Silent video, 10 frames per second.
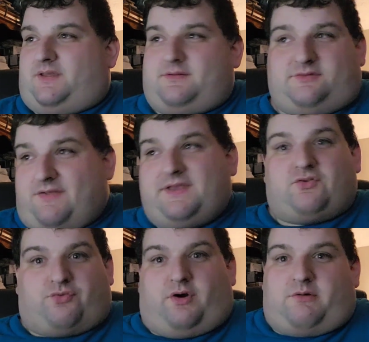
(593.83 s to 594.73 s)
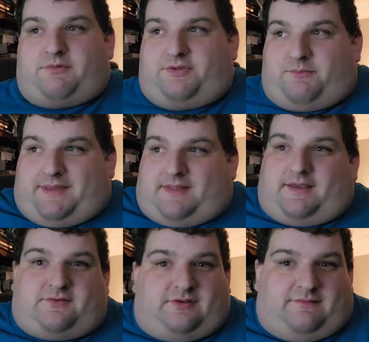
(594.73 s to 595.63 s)
something is wrong with you, man.
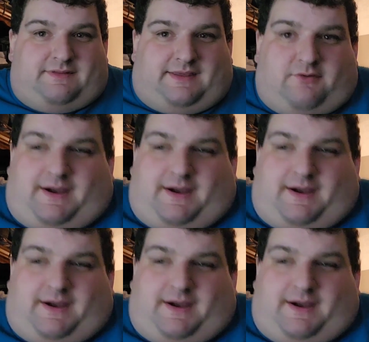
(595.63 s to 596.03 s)
Like,